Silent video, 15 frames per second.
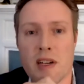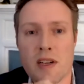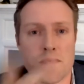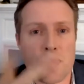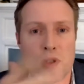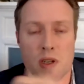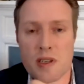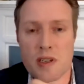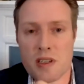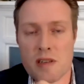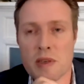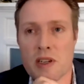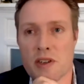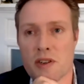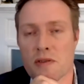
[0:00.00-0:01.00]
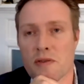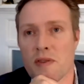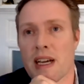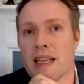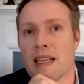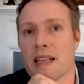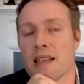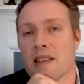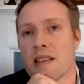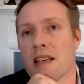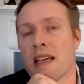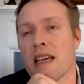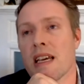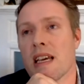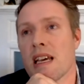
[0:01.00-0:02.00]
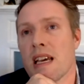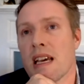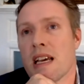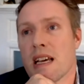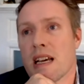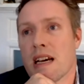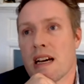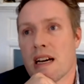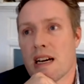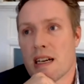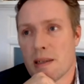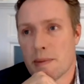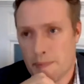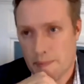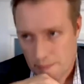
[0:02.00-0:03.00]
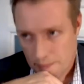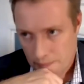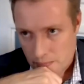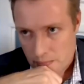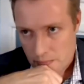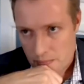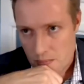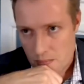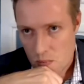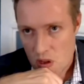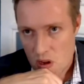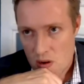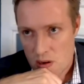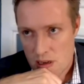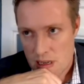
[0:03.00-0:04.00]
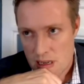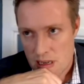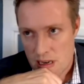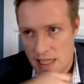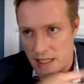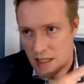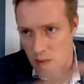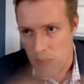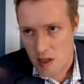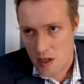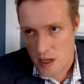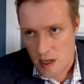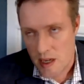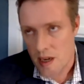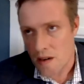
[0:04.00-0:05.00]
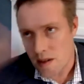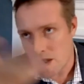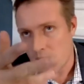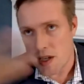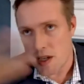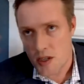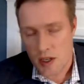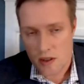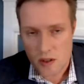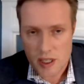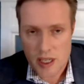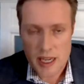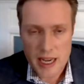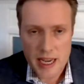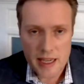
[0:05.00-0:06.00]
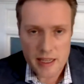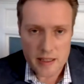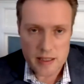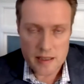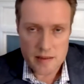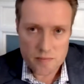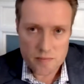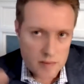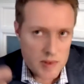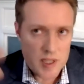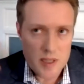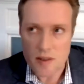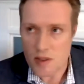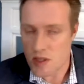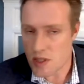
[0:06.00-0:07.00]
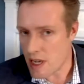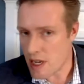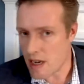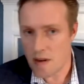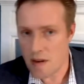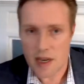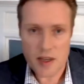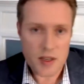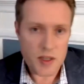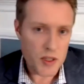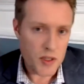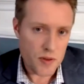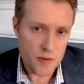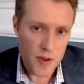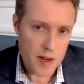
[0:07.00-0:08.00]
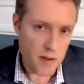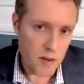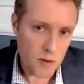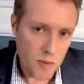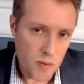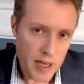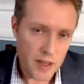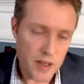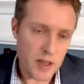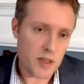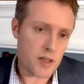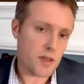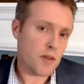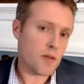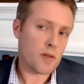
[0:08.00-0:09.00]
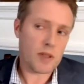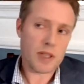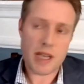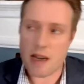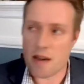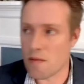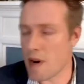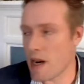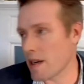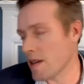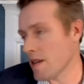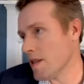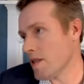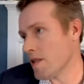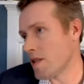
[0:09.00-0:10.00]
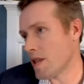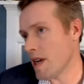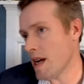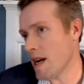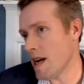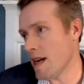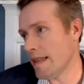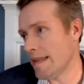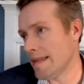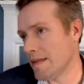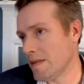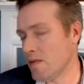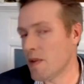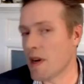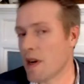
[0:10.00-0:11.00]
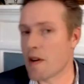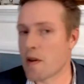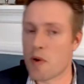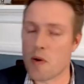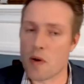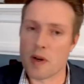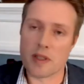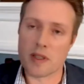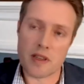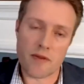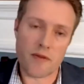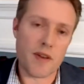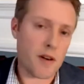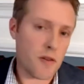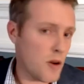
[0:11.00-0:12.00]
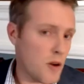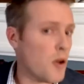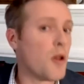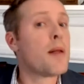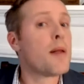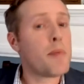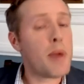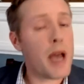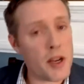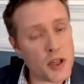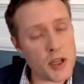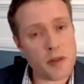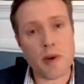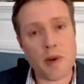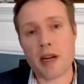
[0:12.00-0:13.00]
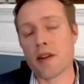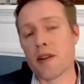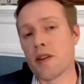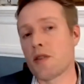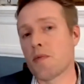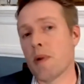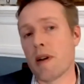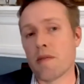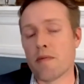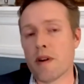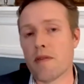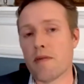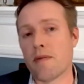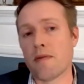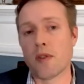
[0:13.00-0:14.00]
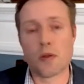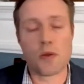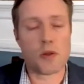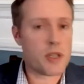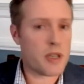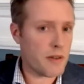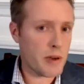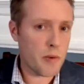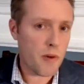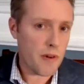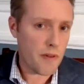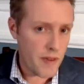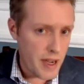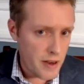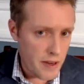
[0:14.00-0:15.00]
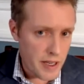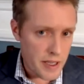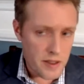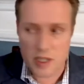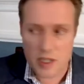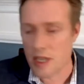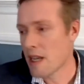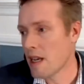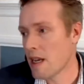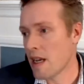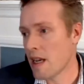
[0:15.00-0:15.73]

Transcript: I'll show you some initial findings. Um, not to mention, you know, in addition to looking at, you know, the state records, federal records, local town records, uh, very importantly, federal pension records by Revolutionary War veterans.